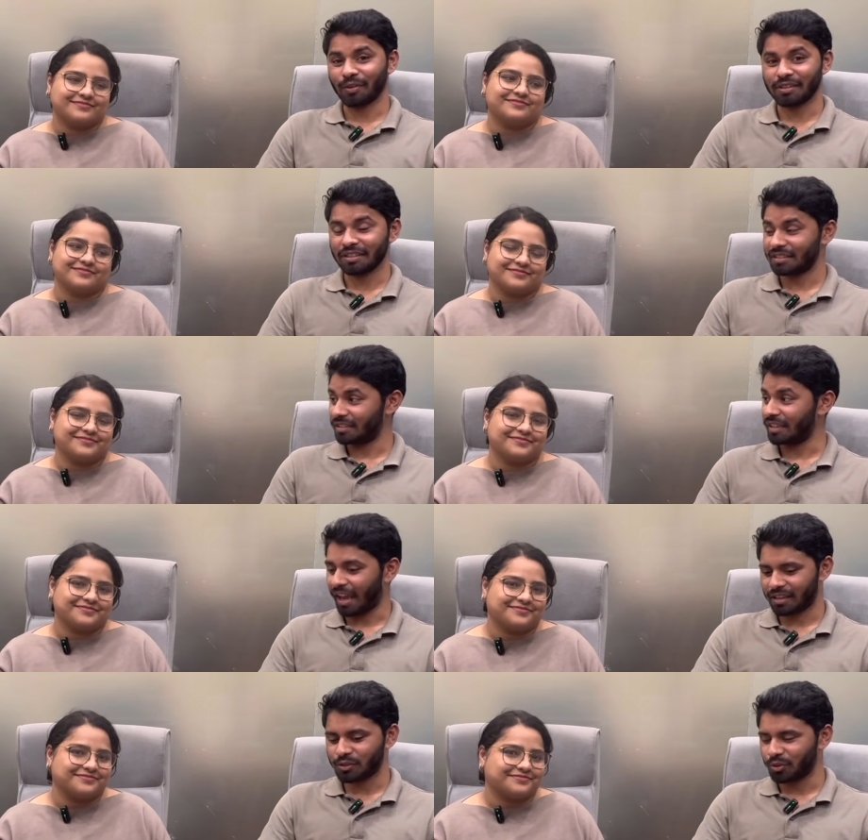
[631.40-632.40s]
Speaker 1: what it
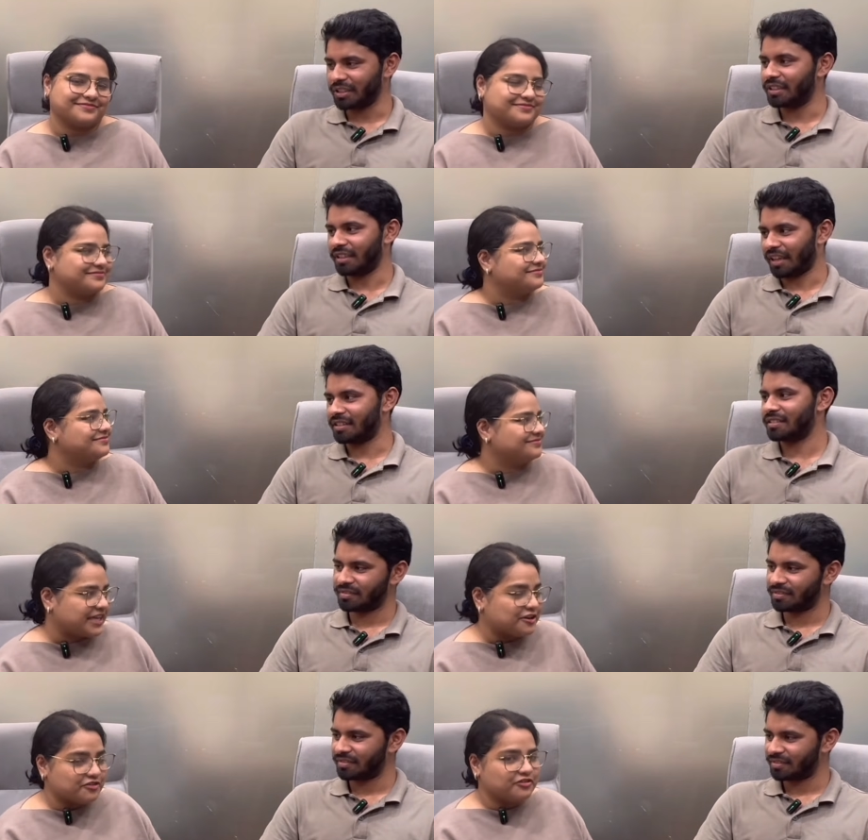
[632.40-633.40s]
actually has.
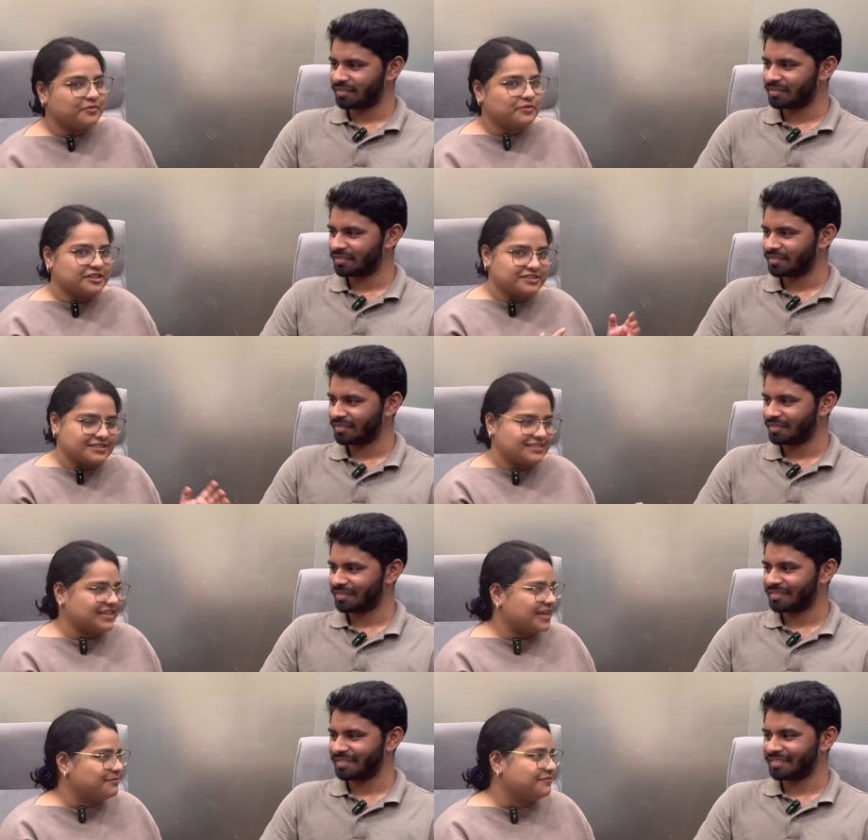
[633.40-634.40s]
Speaker 2: Thank you for your precious
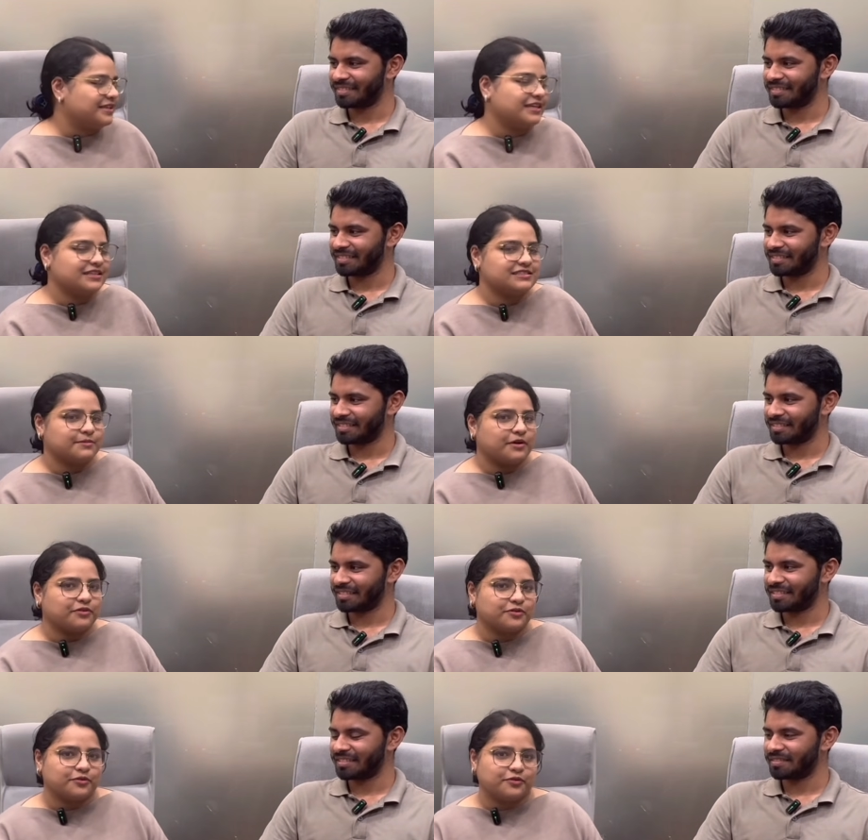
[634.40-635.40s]
time. He is
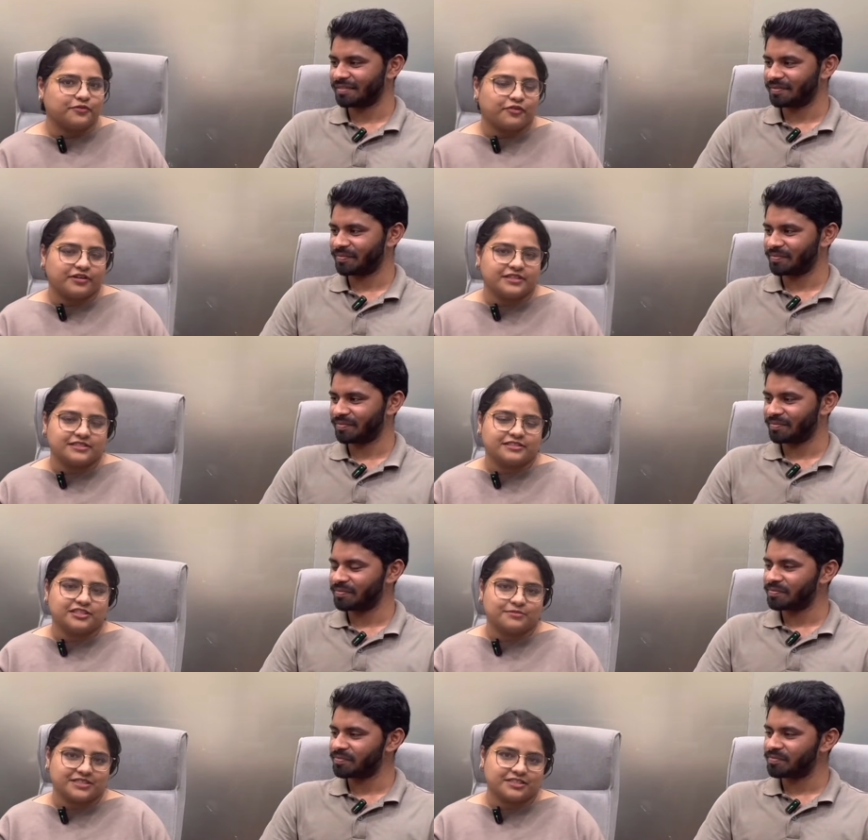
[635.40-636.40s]
about to go for his
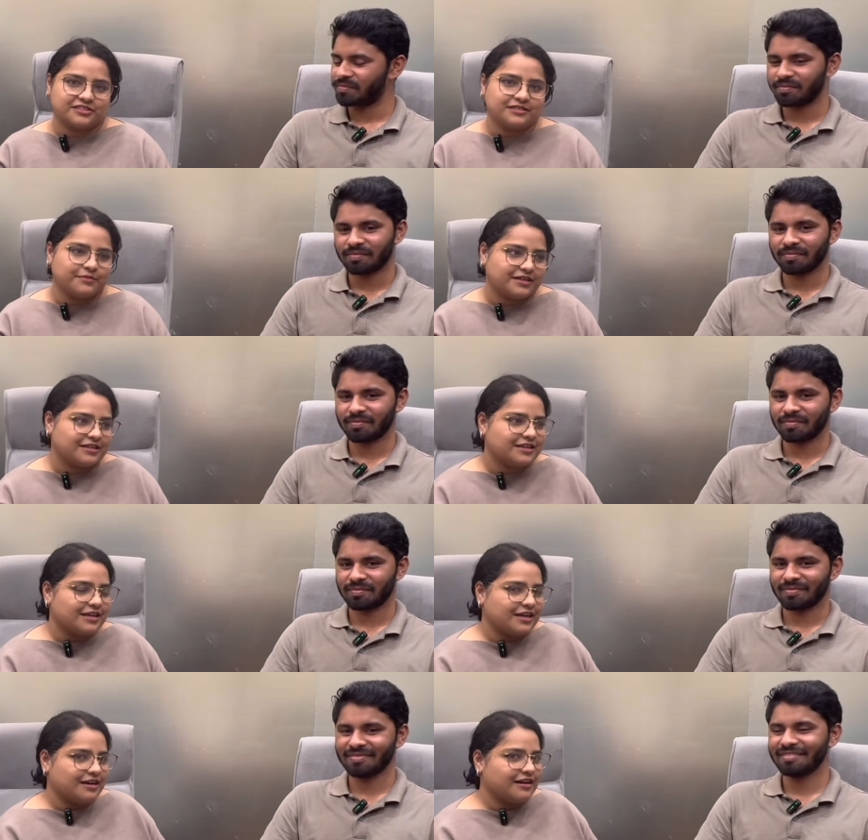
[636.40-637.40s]
gym session, but
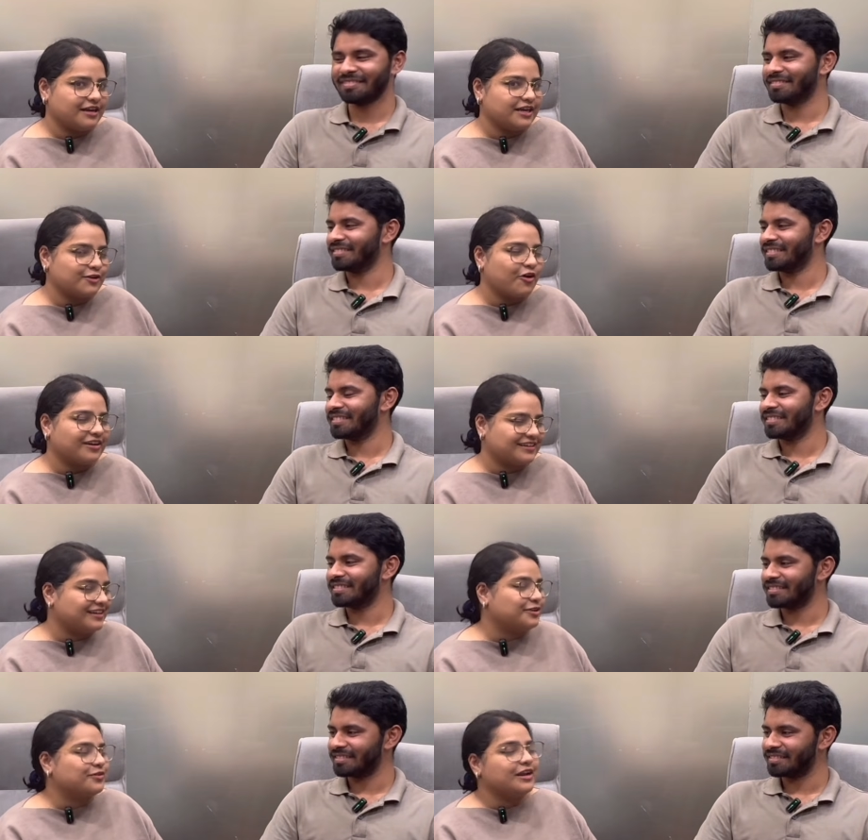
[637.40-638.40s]
uh, it got
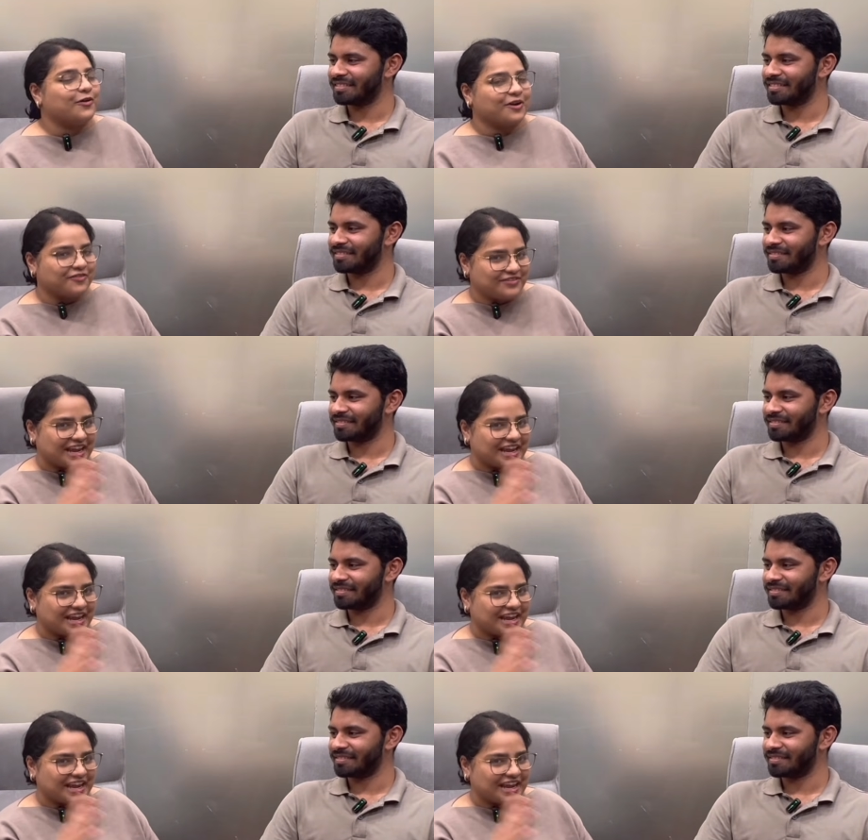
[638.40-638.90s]
it took a lot of